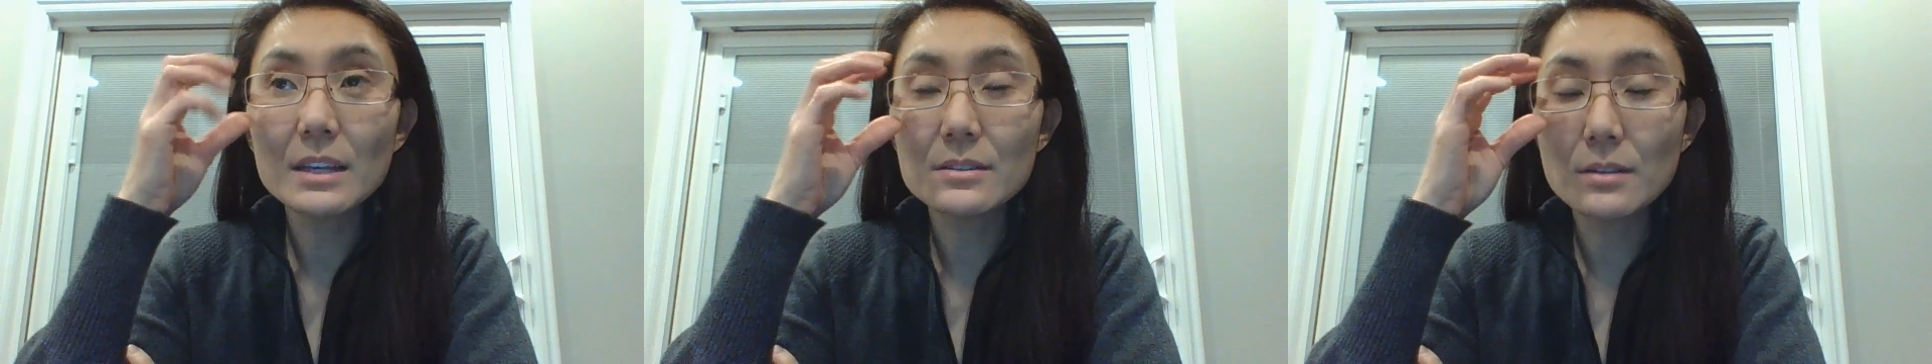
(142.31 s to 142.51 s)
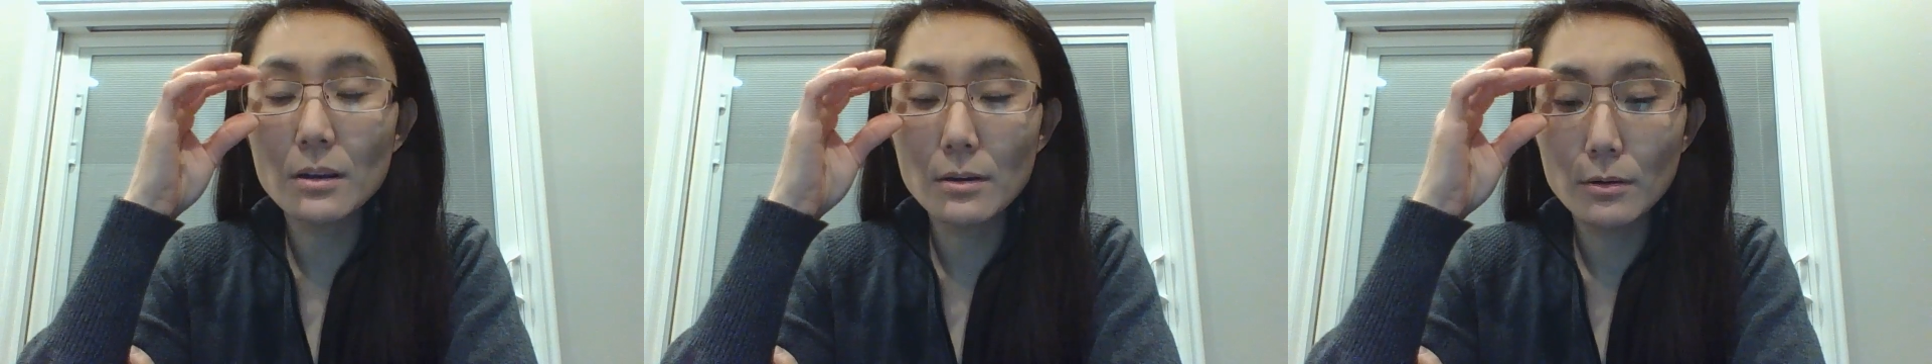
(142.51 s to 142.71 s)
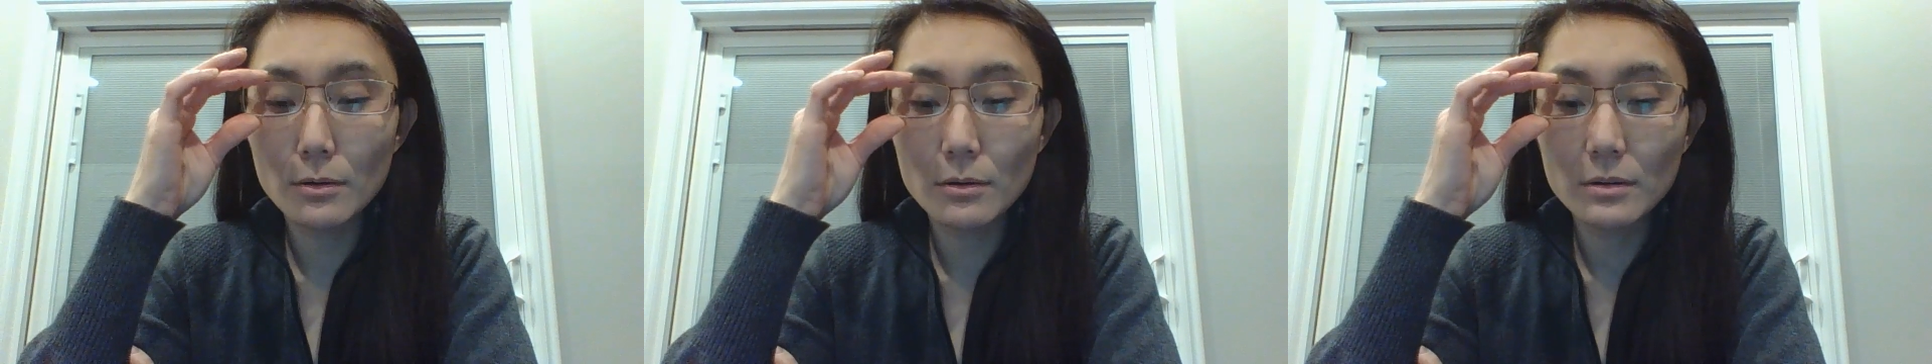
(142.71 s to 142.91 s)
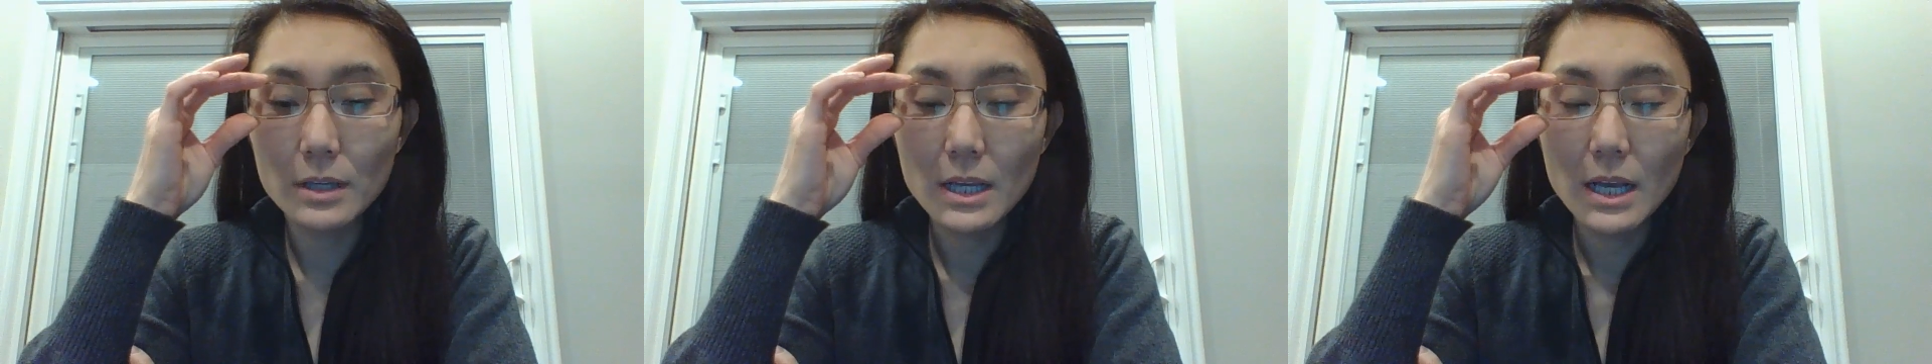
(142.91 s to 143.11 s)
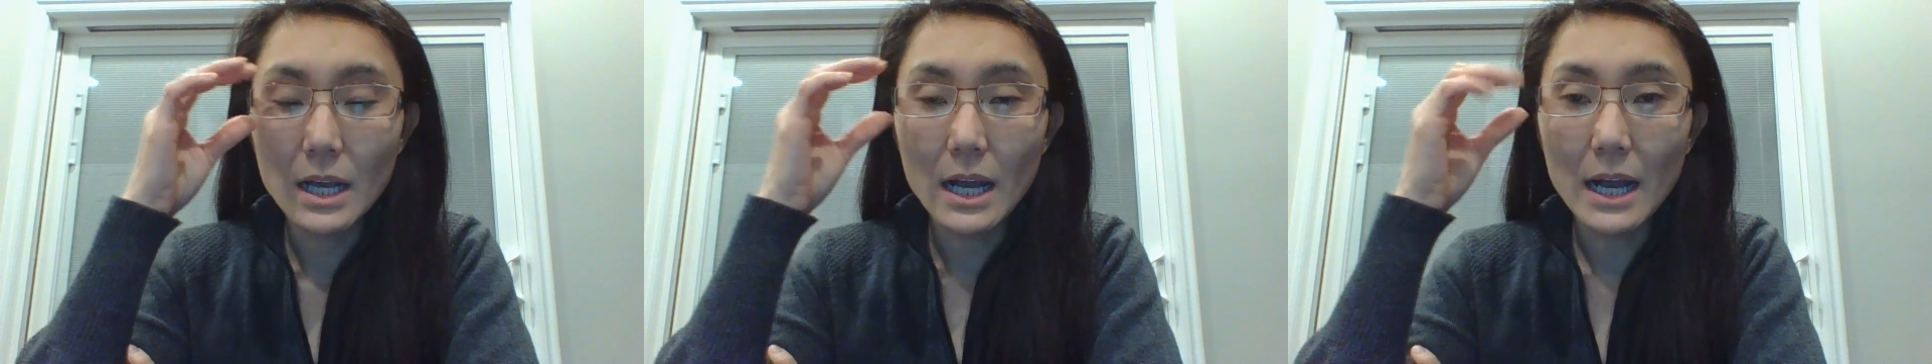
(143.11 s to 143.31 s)
So,
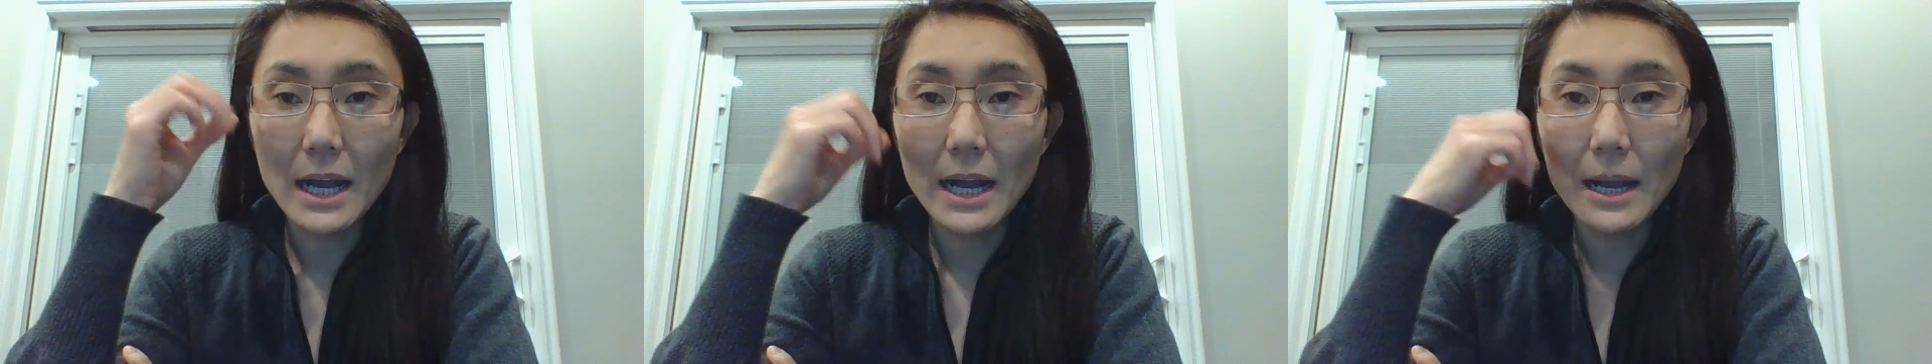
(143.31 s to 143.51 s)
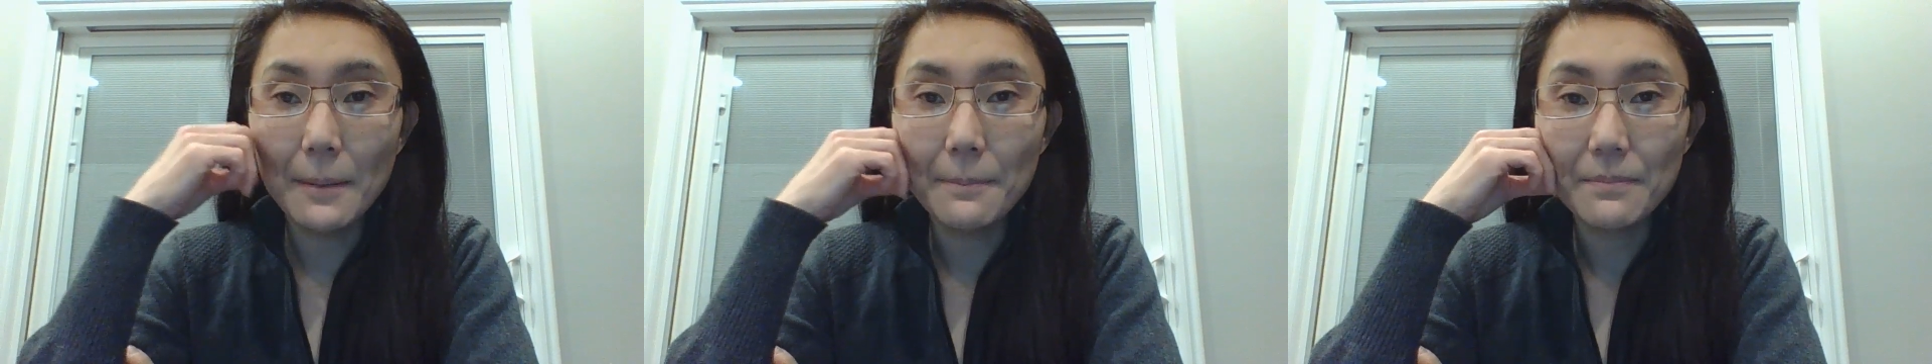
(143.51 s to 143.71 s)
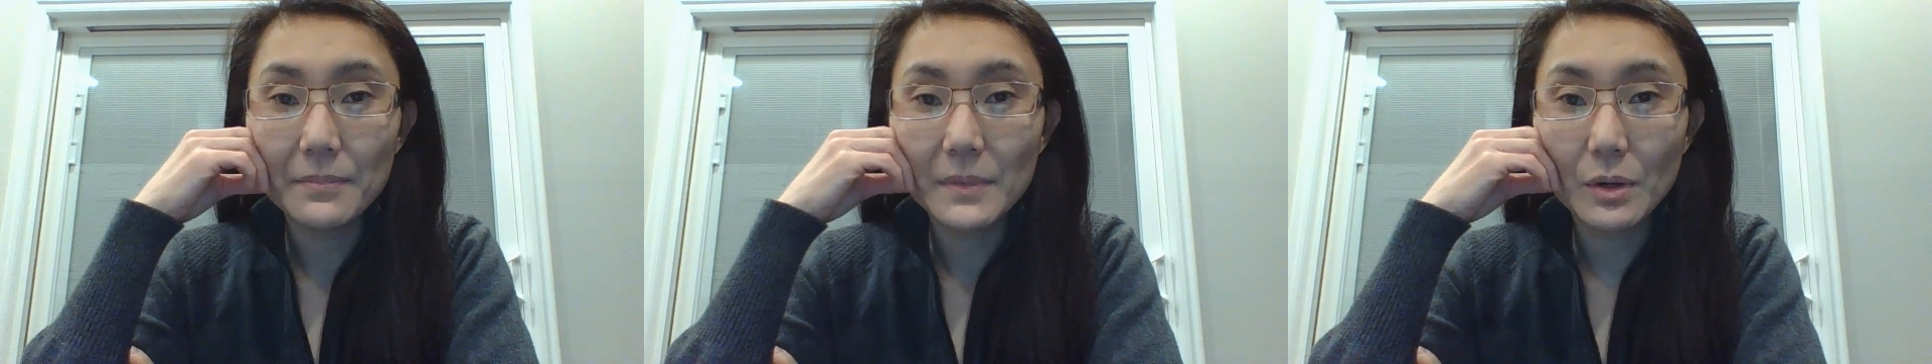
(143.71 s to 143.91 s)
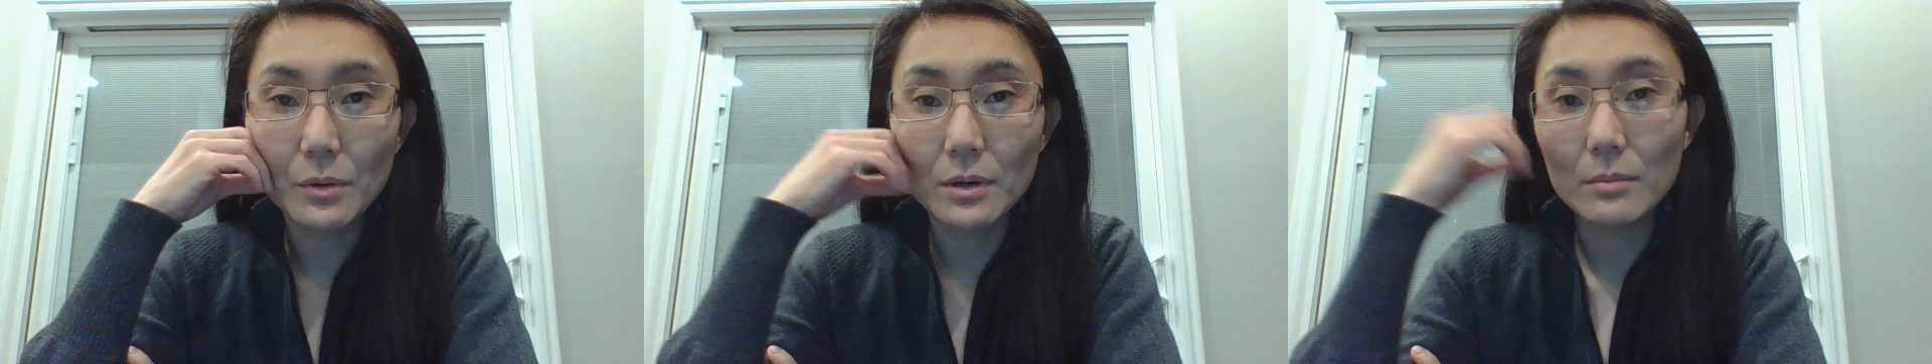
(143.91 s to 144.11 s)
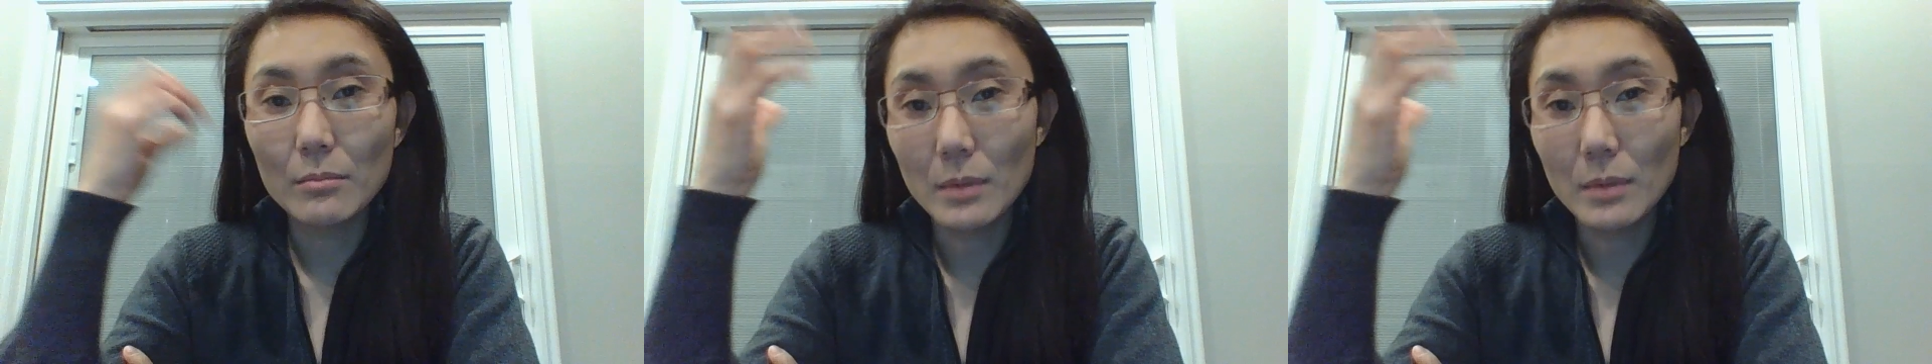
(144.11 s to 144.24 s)
or